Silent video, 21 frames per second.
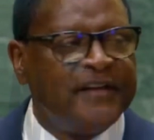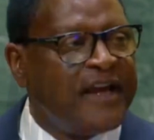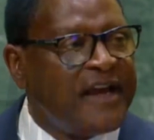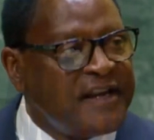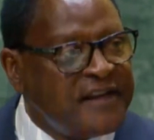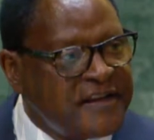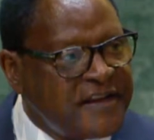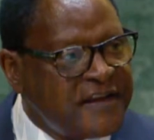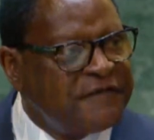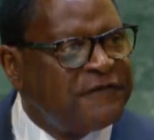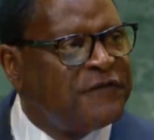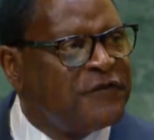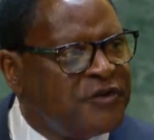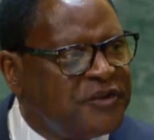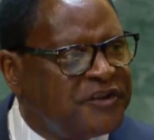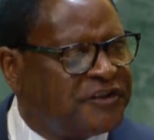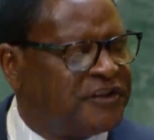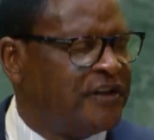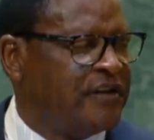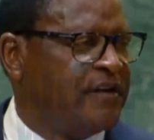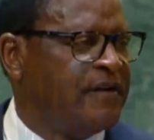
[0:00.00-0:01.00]
then the
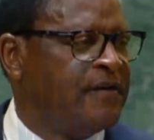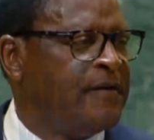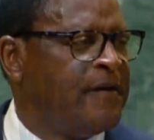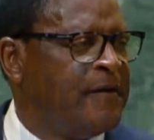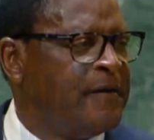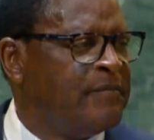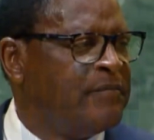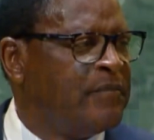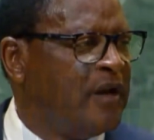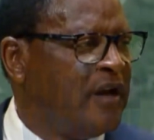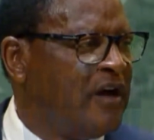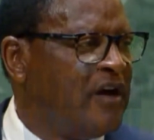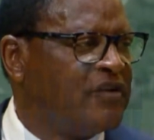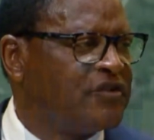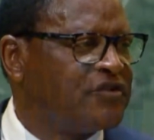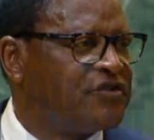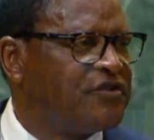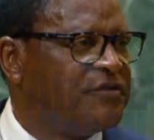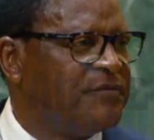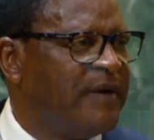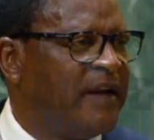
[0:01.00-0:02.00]
future
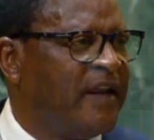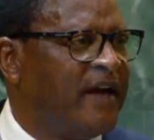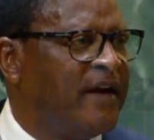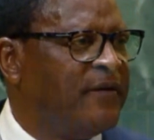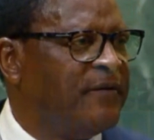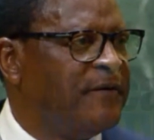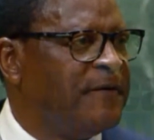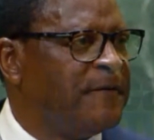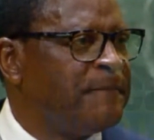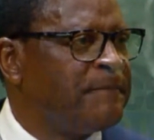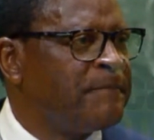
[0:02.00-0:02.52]
belongs to Malawi.